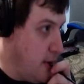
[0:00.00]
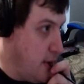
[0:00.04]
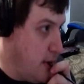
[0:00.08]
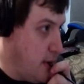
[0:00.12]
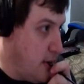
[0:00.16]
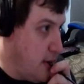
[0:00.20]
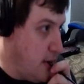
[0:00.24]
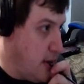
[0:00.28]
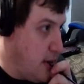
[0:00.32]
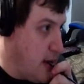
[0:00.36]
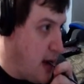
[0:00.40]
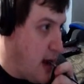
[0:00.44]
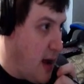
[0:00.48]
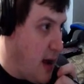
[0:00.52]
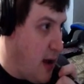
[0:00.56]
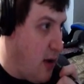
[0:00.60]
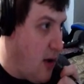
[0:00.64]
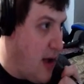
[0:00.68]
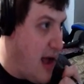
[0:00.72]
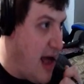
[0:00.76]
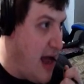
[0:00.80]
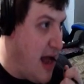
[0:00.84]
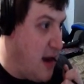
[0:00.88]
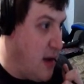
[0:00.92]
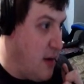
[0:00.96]
No,
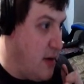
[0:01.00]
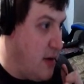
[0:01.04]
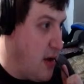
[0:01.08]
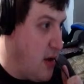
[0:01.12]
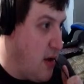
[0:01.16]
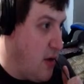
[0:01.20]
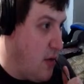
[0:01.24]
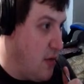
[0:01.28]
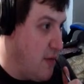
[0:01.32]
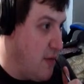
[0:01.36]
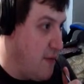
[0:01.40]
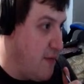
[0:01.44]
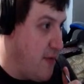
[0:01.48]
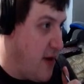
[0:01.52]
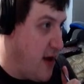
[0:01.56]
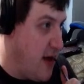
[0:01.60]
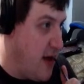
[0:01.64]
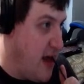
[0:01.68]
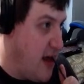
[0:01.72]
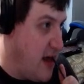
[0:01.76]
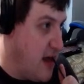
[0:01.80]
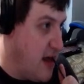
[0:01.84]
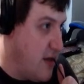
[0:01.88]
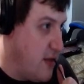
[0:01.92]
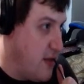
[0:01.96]
I don't know who the fuck
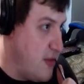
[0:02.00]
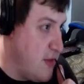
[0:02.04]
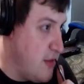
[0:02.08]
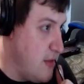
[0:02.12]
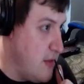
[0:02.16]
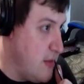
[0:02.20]
he is.